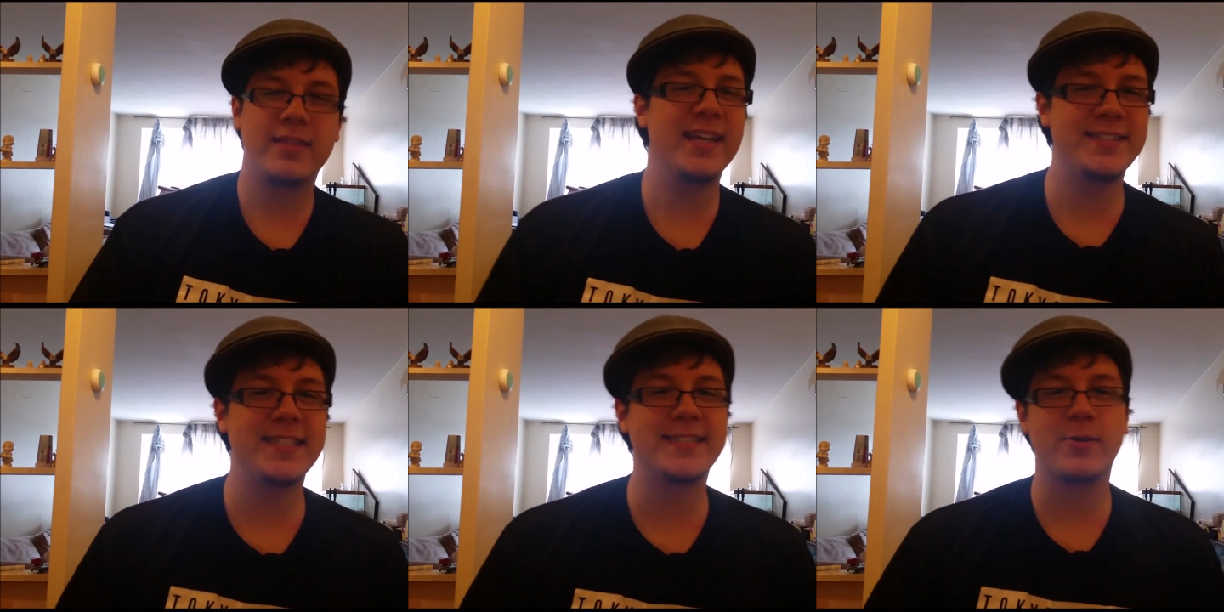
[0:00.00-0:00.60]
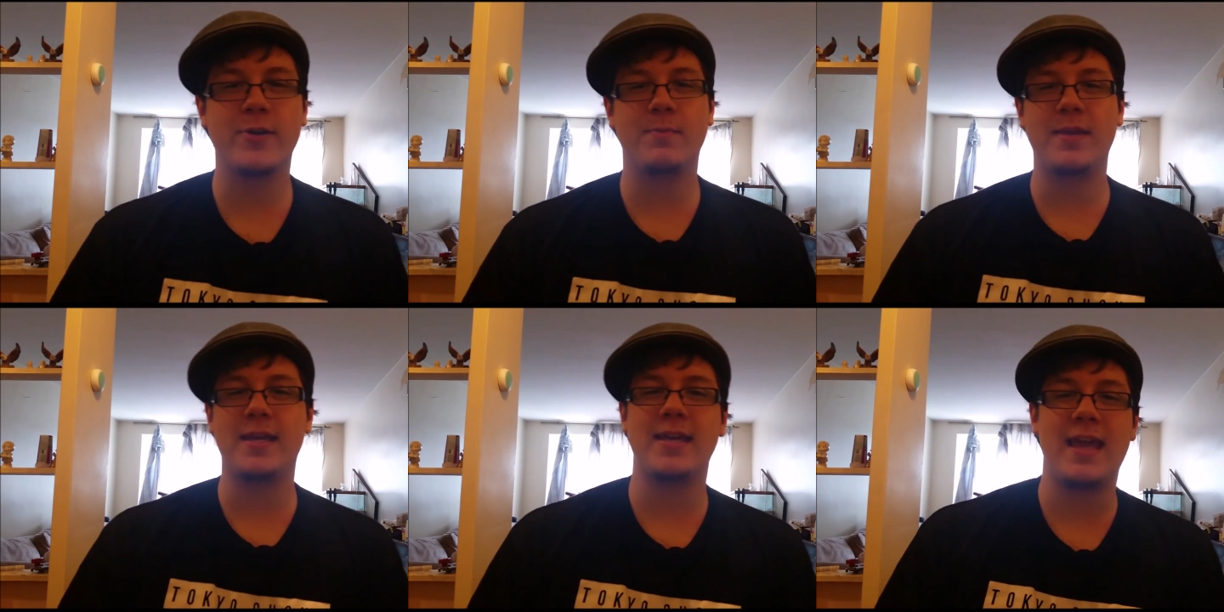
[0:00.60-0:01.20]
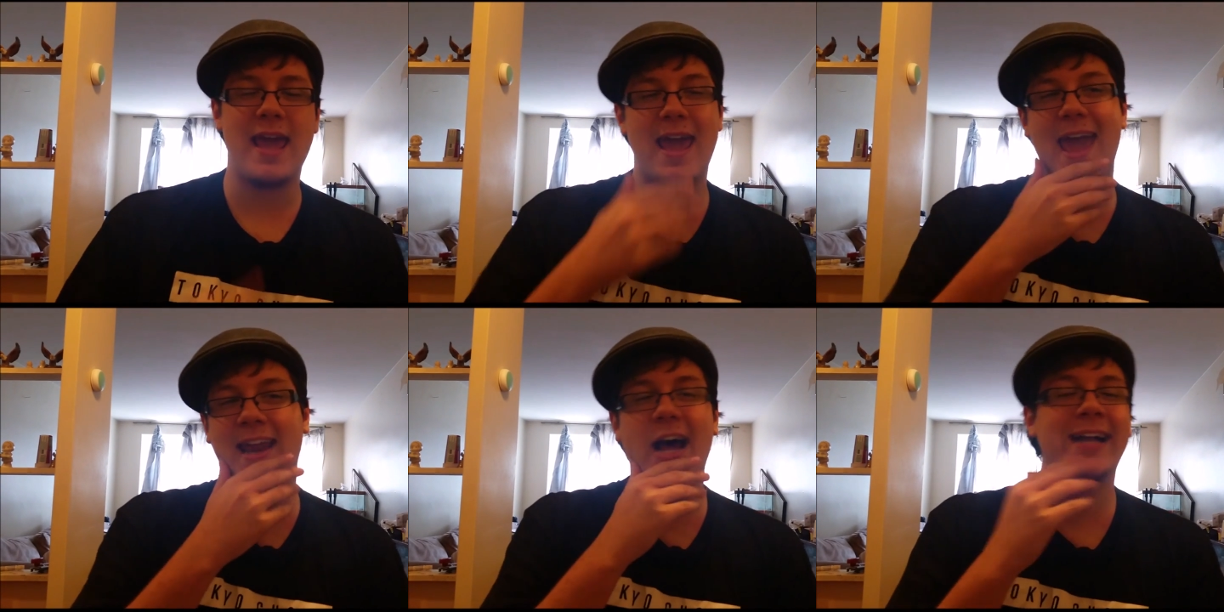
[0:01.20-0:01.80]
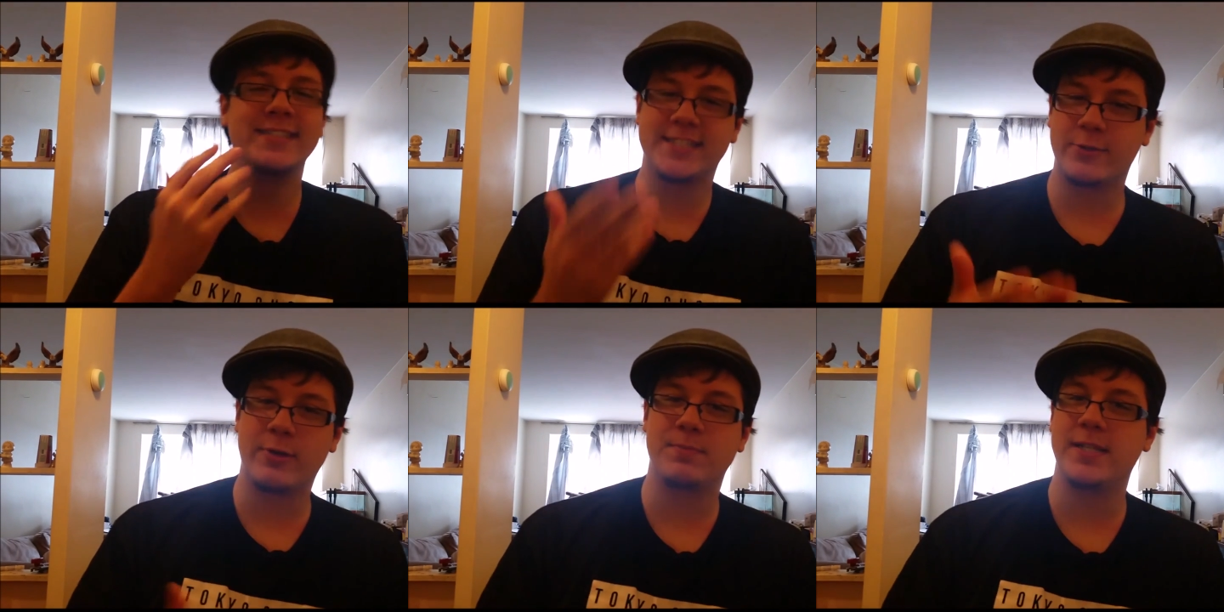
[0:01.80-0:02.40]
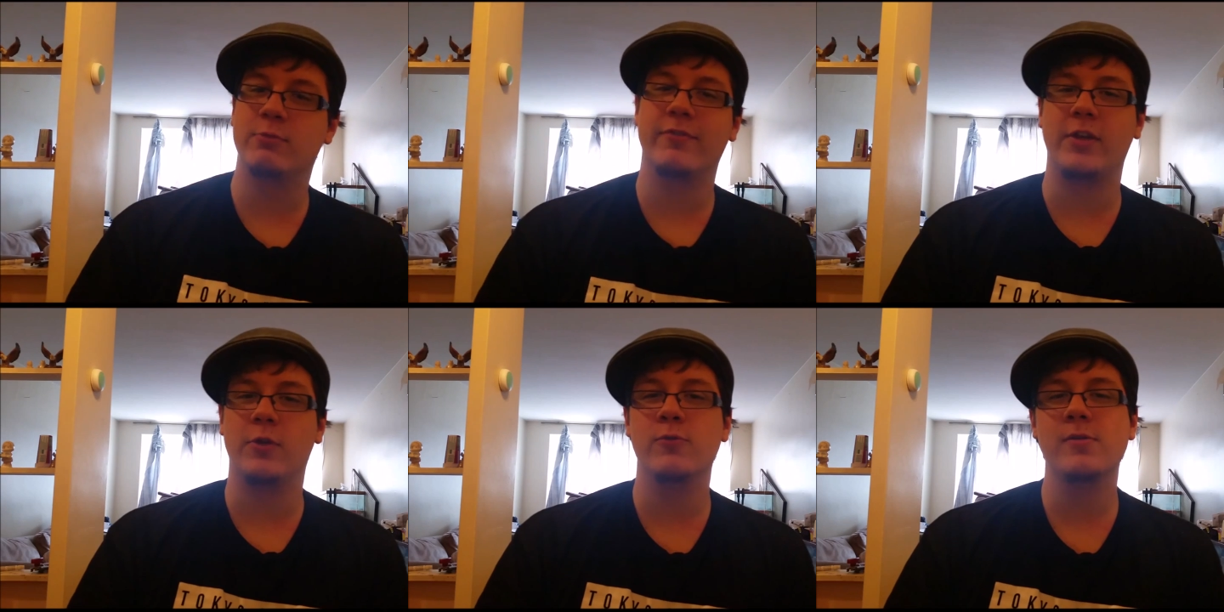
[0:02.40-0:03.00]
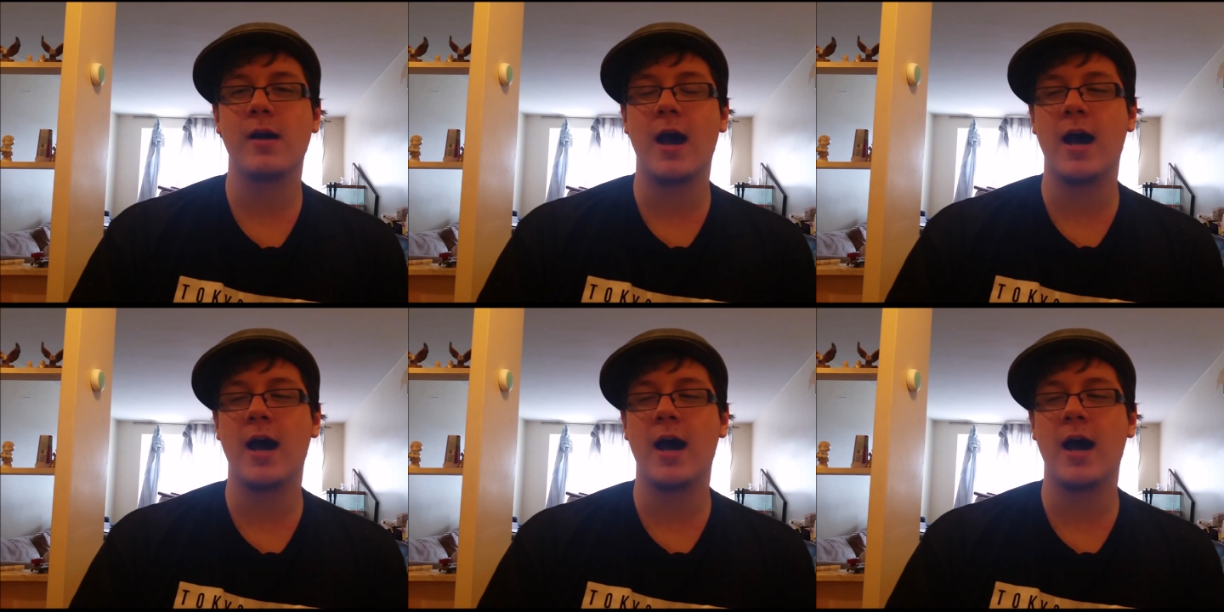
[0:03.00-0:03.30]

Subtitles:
This is going to be an unscripted review.